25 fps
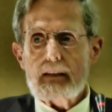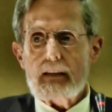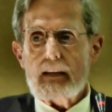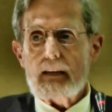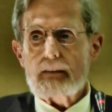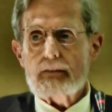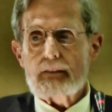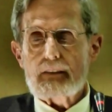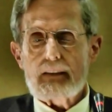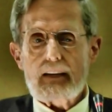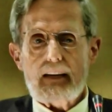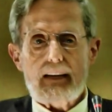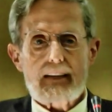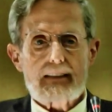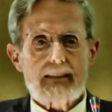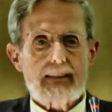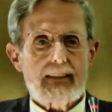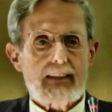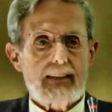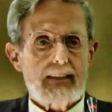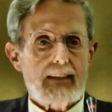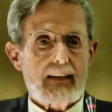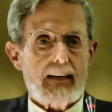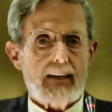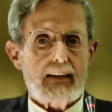
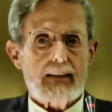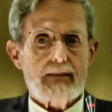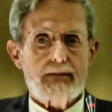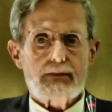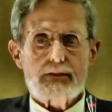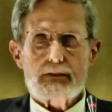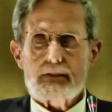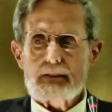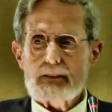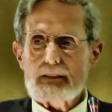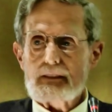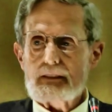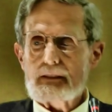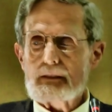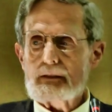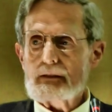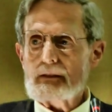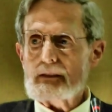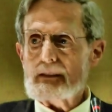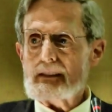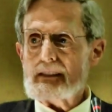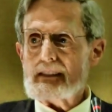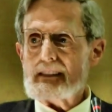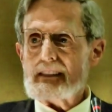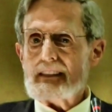everlasting life. You know,
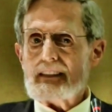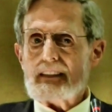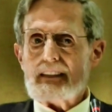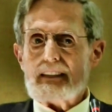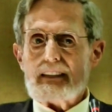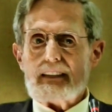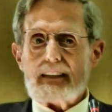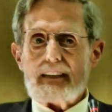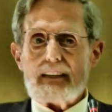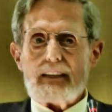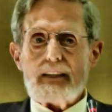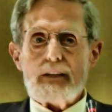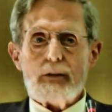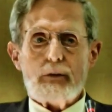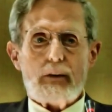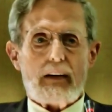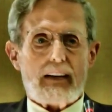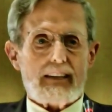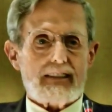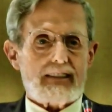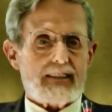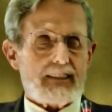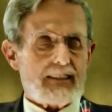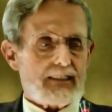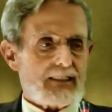he who
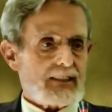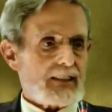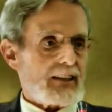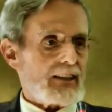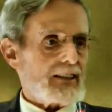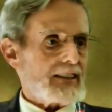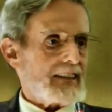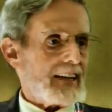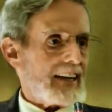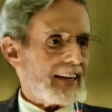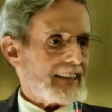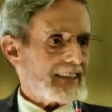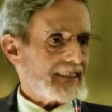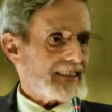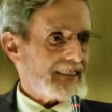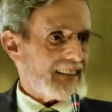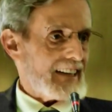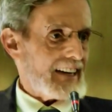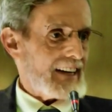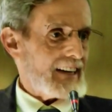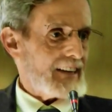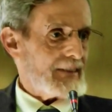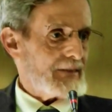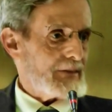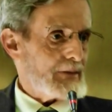has the Son has
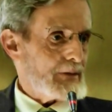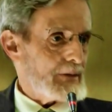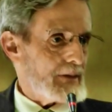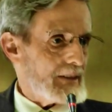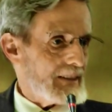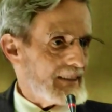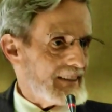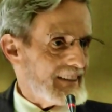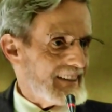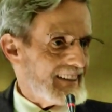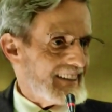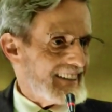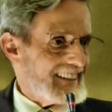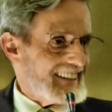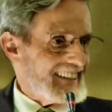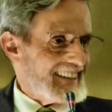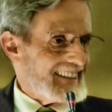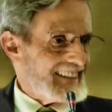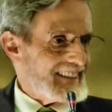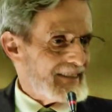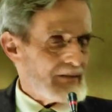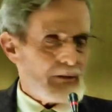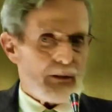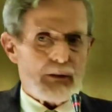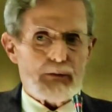life.
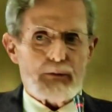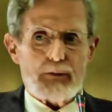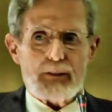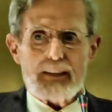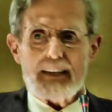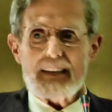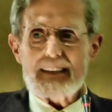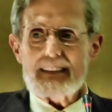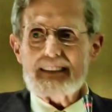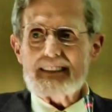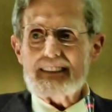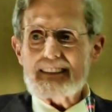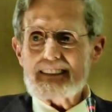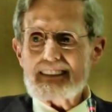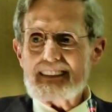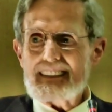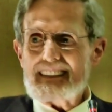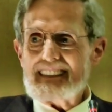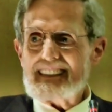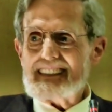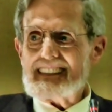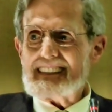when we're in the,